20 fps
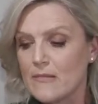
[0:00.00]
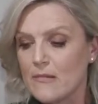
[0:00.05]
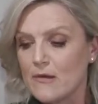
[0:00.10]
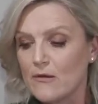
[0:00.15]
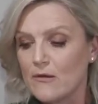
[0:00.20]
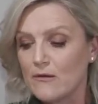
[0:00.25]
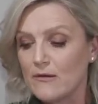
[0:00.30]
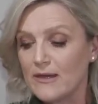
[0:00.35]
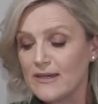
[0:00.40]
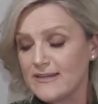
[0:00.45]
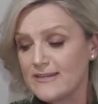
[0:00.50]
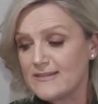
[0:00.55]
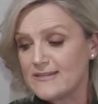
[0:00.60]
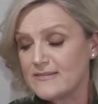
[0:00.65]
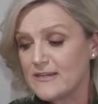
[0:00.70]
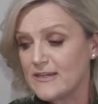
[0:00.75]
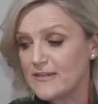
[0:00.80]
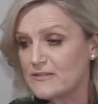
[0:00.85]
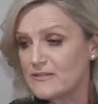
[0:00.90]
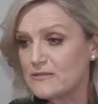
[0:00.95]
I guess
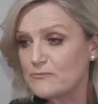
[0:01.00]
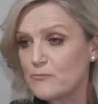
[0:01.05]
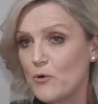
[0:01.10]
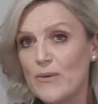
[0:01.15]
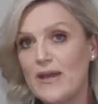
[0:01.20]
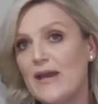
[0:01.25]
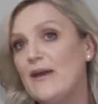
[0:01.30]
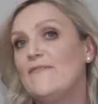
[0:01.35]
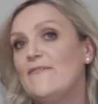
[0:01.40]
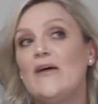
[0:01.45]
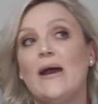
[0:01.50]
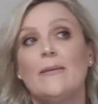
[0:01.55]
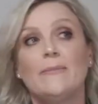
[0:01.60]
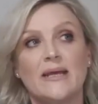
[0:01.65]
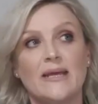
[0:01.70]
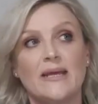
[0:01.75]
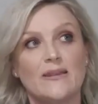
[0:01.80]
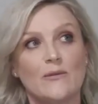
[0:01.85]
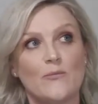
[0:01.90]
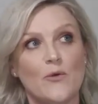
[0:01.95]
it's what we have happening
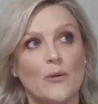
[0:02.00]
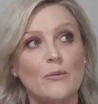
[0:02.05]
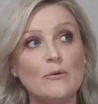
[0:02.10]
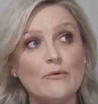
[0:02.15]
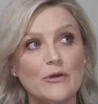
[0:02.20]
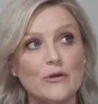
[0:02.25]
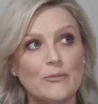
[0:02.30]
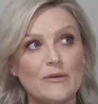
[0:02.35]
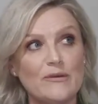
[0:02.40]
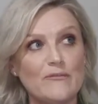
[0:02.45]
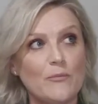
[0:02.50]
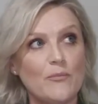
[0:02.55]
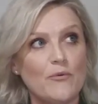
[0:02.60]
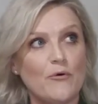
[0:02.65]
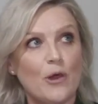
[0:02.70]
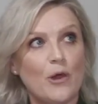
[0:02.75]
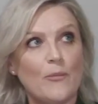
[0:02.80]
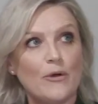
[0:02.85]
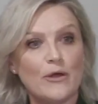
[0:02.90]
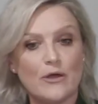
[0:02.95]
at the moment. We've got a bit of a
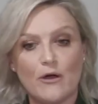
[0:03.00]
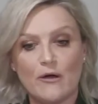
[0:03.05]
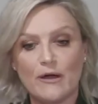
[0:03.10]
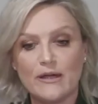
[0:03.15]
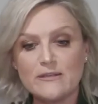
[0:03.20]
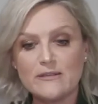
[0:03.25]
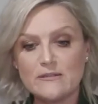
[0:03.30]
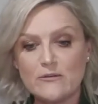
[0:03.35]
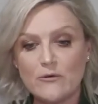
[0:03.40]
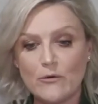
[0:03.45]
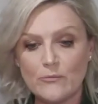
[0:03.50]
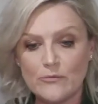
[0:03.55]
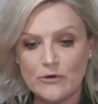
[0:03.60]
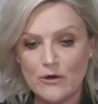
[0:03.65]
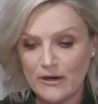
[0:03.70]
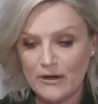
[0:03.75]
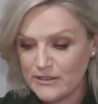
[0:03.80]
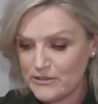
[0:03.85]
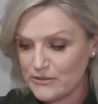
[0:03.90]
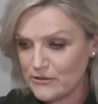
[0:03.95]
promo going. So I'm
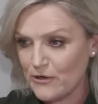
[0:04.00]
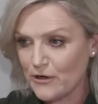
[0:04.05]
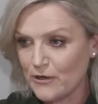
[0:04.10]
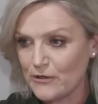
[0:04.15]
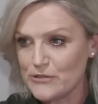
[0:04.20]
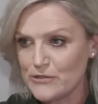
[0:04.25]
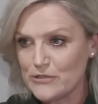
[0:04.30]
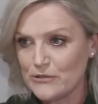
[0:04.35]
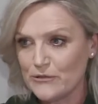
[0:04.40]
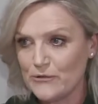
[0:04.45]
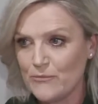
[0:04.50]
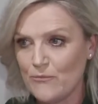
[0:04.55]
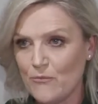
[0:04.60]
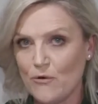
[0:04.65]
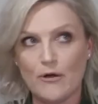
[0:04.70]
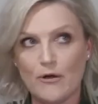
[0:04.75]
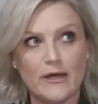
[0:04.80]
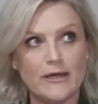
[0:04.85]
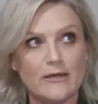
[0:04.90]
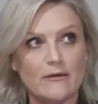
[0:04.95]
going to go to
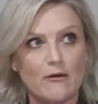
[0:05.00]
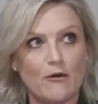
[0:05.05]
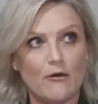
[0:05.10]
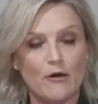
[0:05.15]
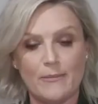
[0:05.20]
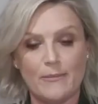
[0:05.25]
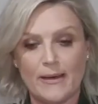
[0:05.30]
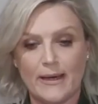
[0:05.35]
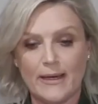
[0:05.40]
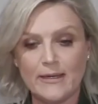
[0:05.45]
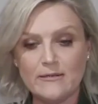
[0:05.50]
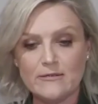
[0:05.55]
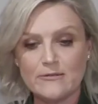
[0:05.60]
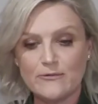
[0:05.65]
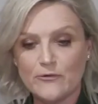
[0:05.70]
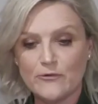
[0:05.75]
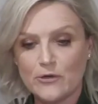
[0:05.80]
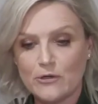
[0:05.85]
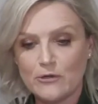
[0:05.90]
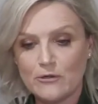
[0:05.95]
my iPad. I've
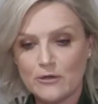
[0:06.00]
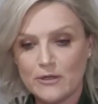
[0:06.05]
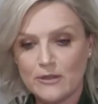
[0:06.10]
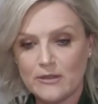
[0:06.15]
got a lot of things